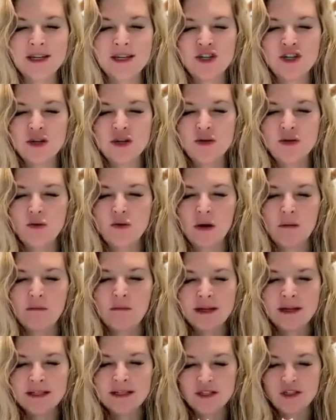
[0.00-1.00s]
issue or a
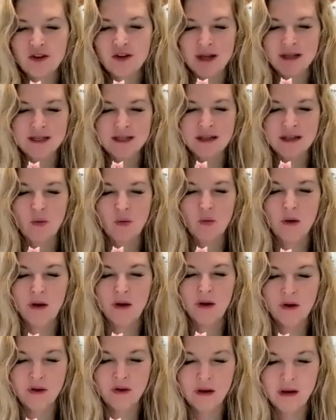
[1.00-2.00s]
mistrust in the
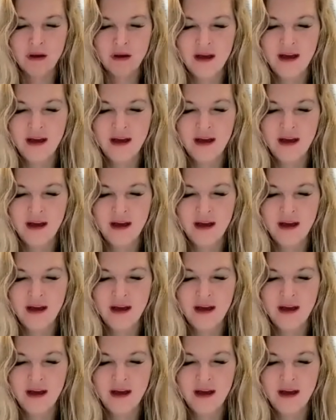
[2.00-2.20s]
world.